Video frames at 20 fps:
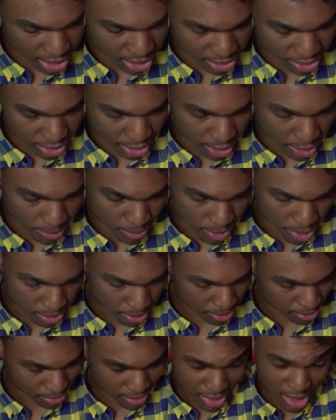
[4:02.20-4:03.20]
So,
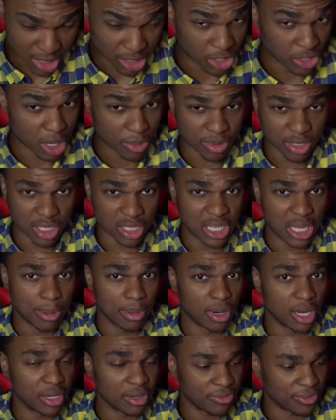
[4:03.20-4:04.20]
I'm gonna keep it
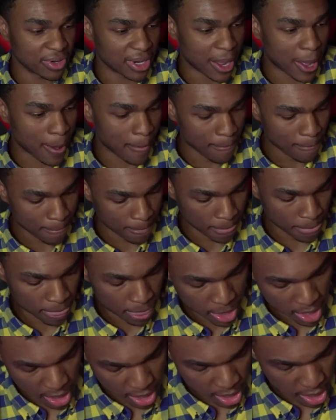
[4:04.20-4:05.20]
on there for now.
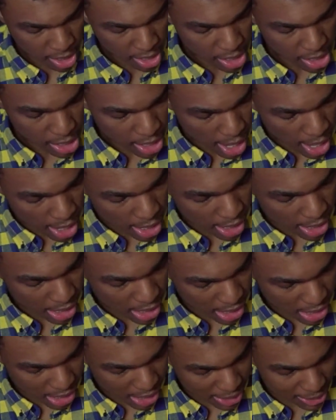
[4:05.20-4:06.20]

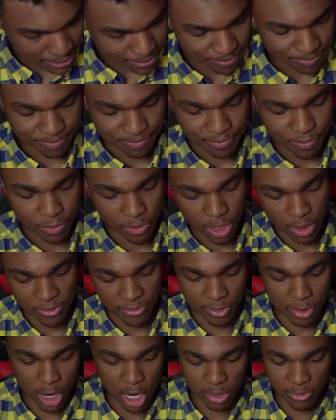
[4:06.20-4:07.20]

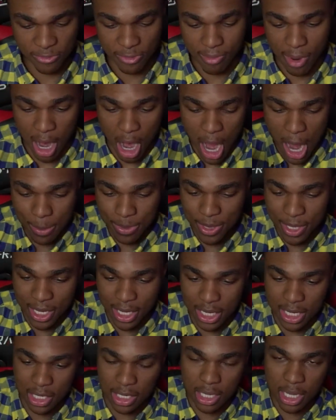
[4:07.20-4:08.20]
For my
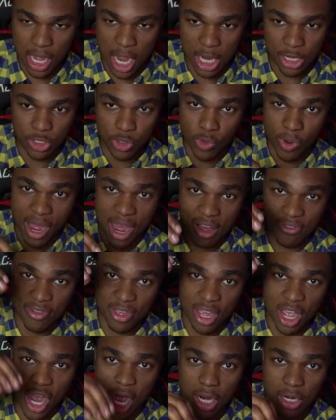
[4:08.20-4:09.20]
optic, I do have a
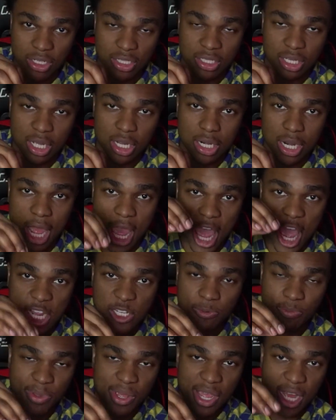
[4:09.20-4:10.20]
Holosun
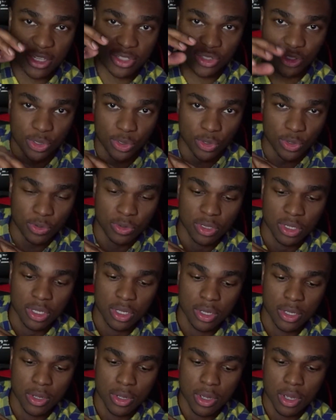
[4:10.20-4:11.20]
XPS2.
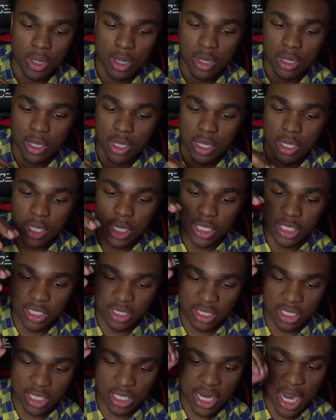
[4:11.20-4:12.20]
This
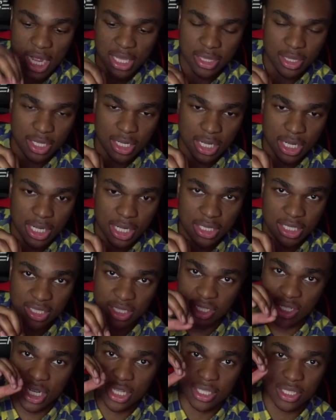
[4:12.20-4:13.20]
is not the
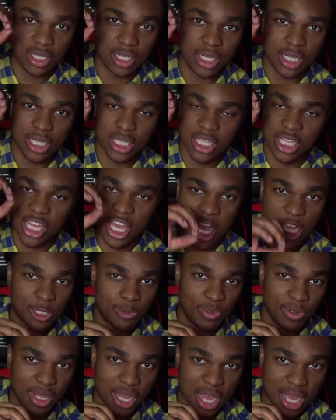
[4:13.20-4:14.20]

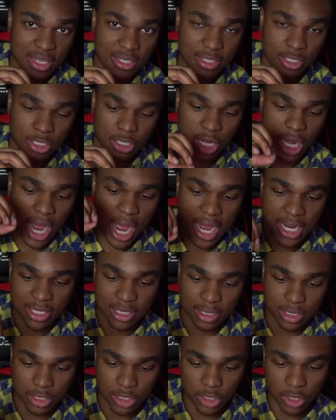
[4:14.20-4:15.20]
EXPS that has,
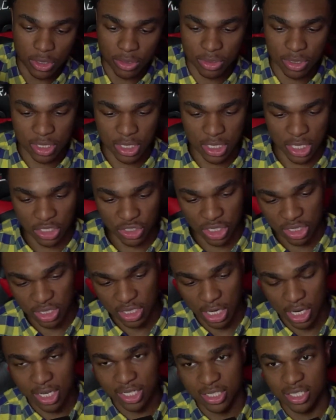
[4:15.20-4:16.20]
you can
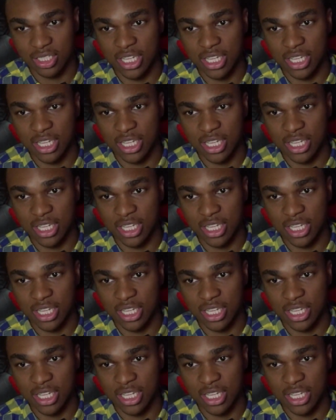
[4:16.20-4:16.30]
tell this is the